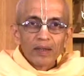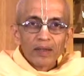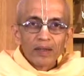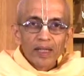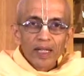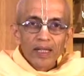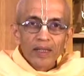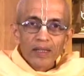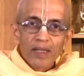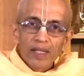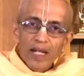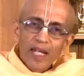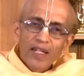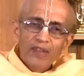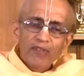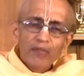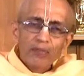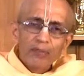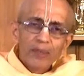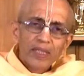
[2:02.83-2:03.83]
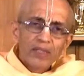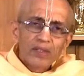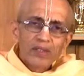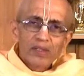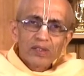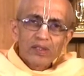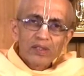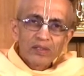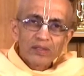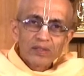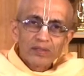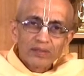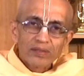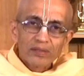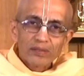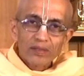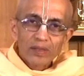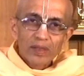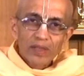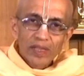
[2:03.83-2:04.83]
that life means
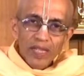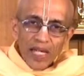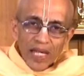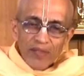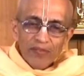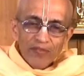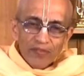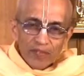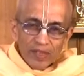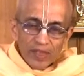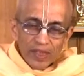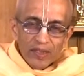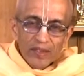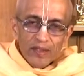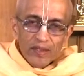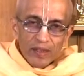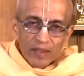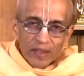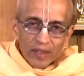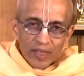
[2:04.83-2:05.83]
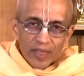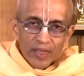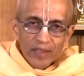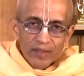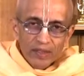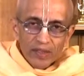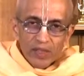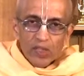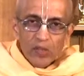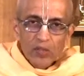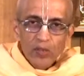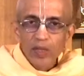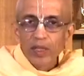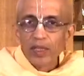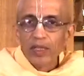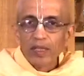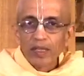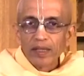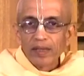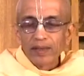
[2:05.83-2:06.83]
life here in this
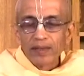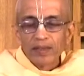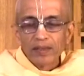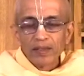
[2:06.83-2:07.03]
world,